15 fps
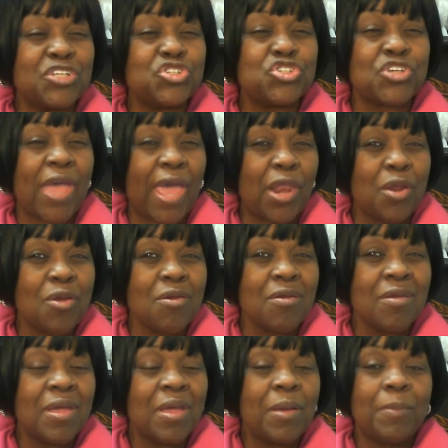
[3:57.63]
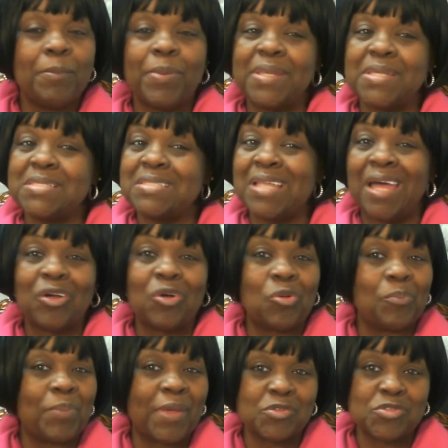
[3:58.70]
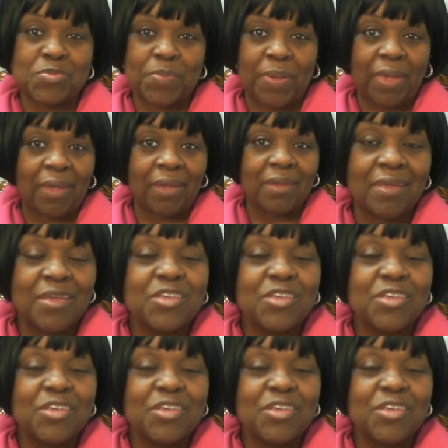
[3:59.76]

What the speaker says: shatter, but it's not going to bounce back.